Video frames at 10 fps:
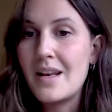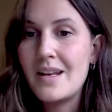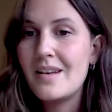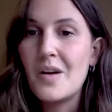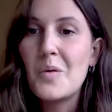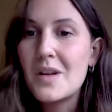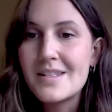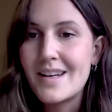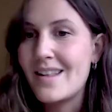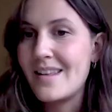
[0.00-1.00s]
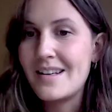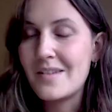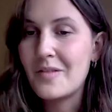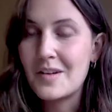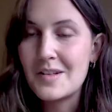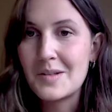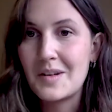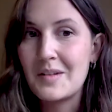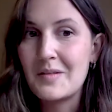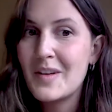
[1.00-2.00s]
they didn't notice anything different
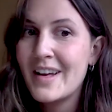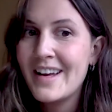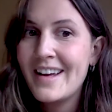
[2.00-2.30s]
sort of